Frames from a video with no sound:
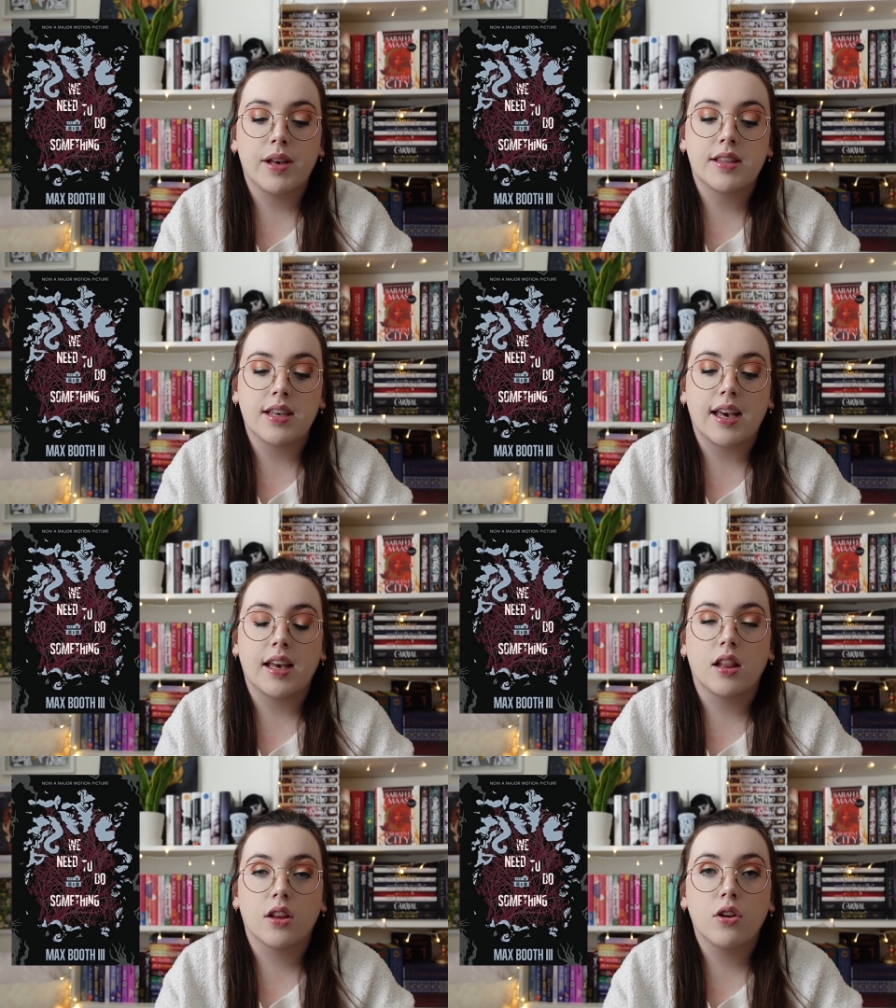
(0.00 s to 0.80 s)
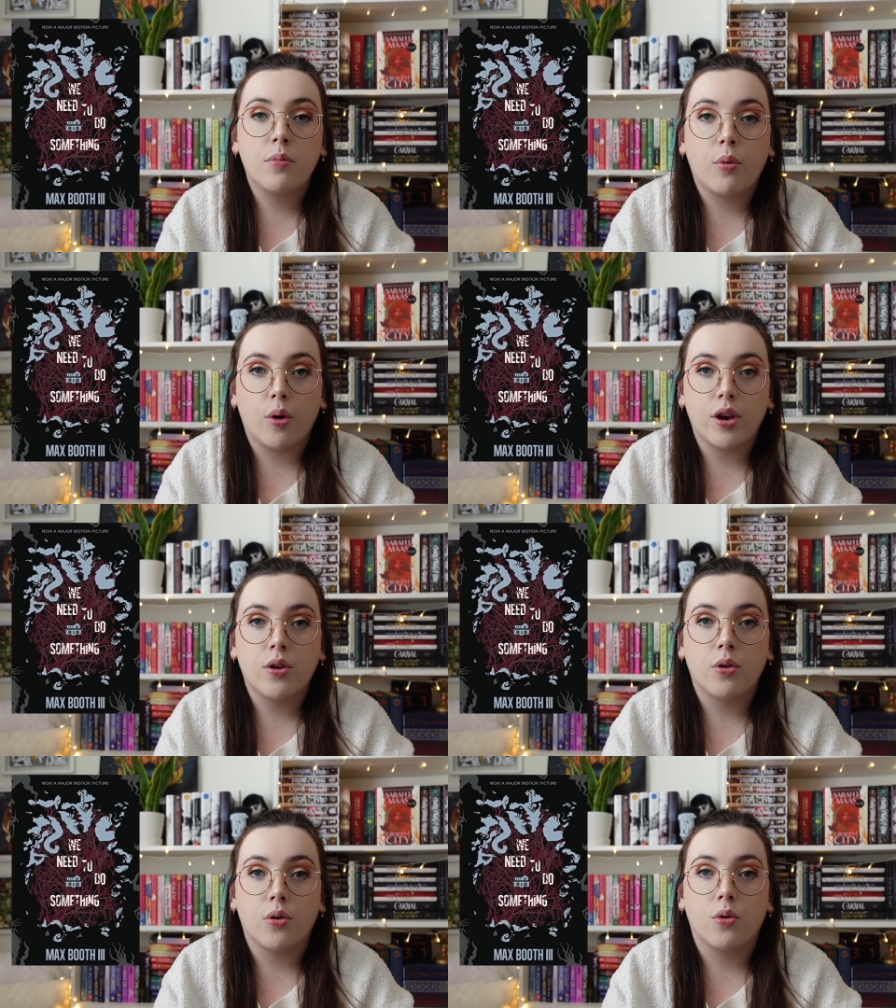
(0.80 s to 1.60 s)
It's a little boy
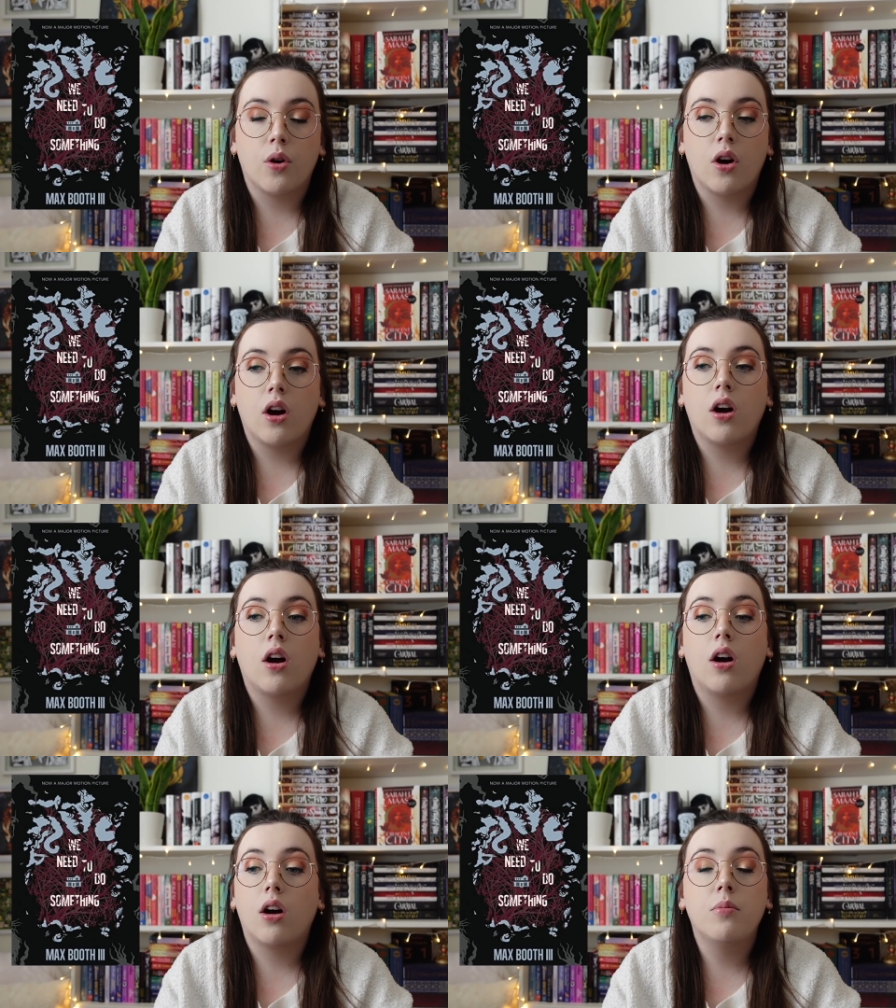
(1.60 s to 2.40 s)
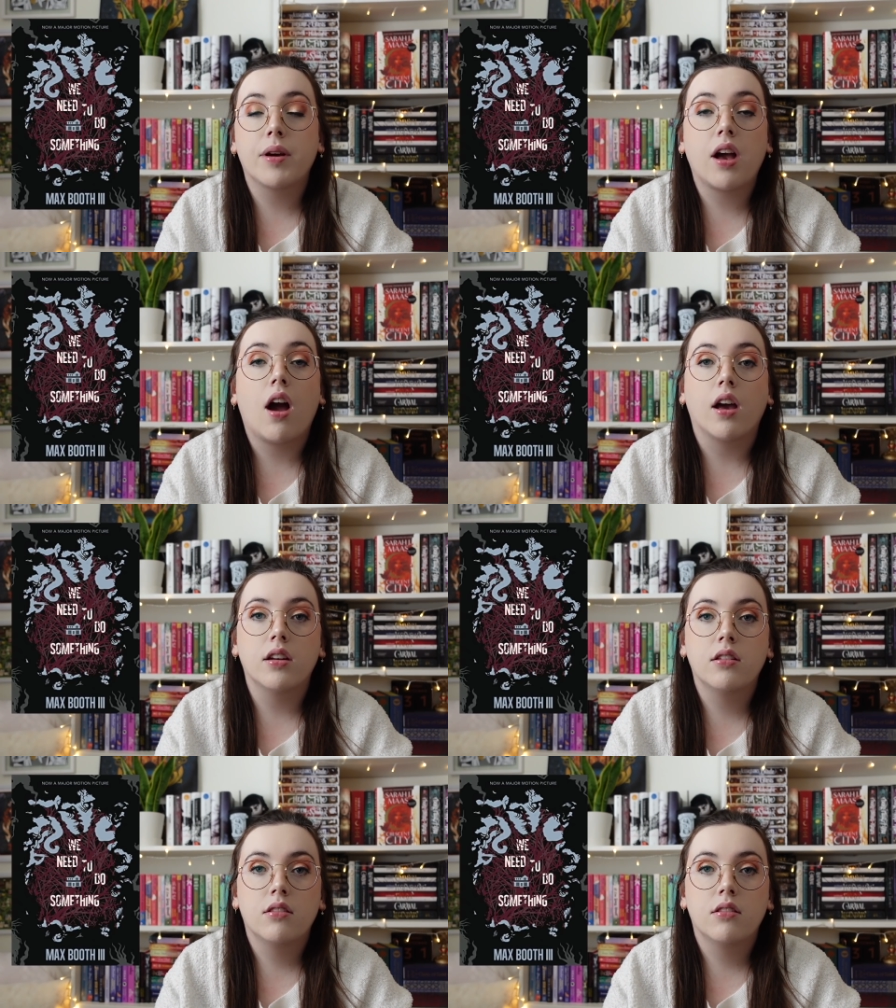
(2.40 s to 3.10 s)
who, uh, oh my God.